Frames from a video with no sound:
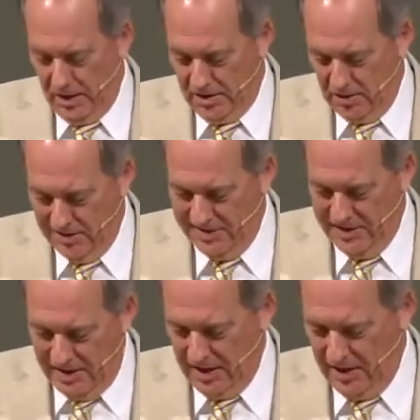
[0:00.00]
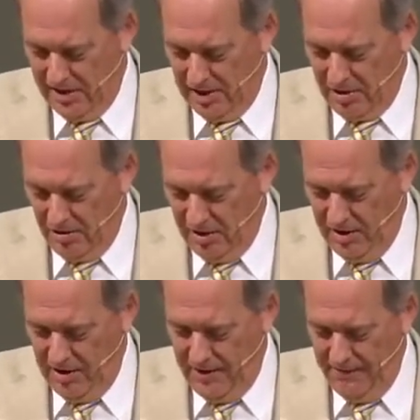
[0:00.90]
to a deadly
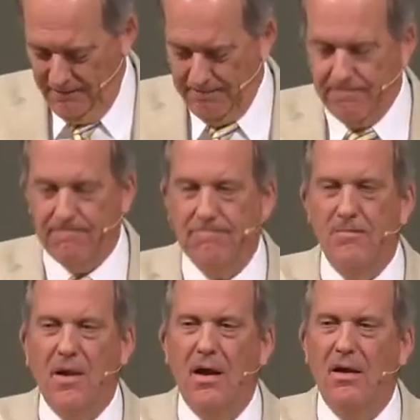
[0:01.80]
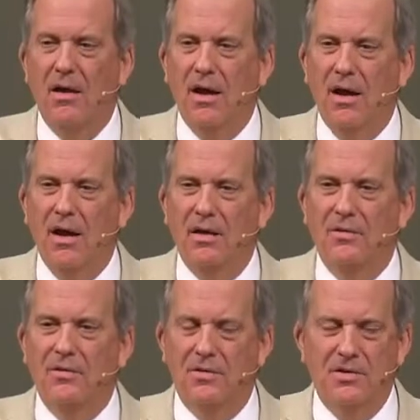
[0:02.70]
decree,
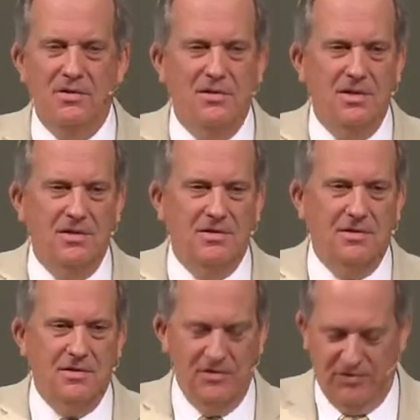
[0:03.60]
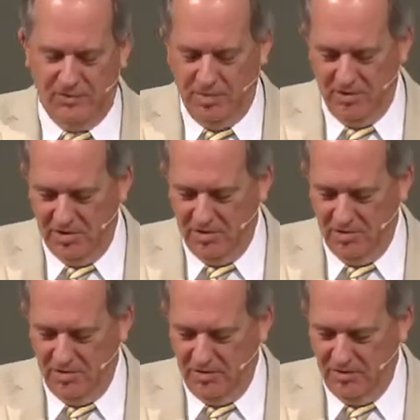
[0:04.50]
and to content
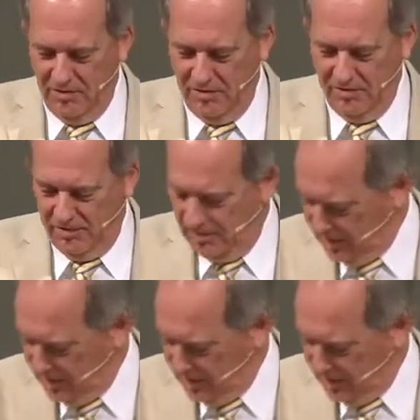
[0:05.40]
conspirators.